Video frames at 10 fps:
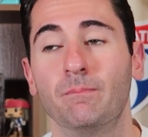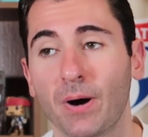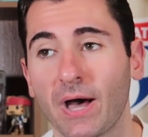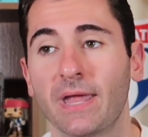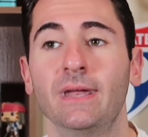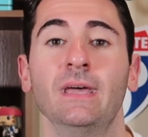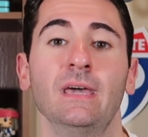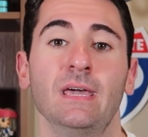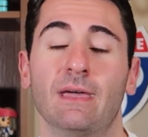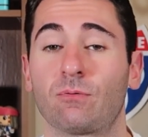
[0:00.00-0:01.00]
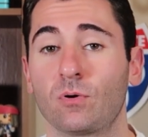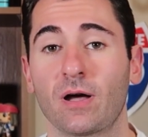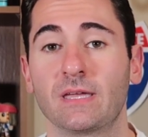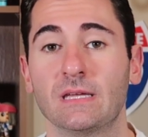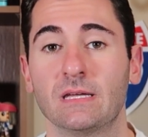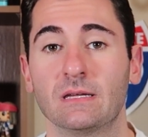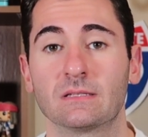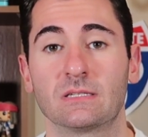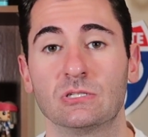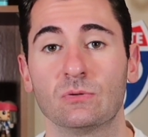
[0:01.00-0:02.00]
but if we're
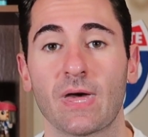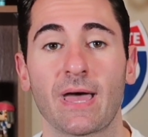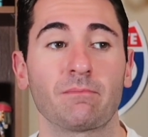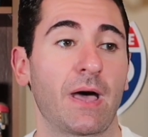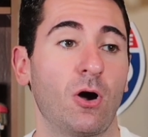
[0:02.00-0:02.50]
lucky to do that,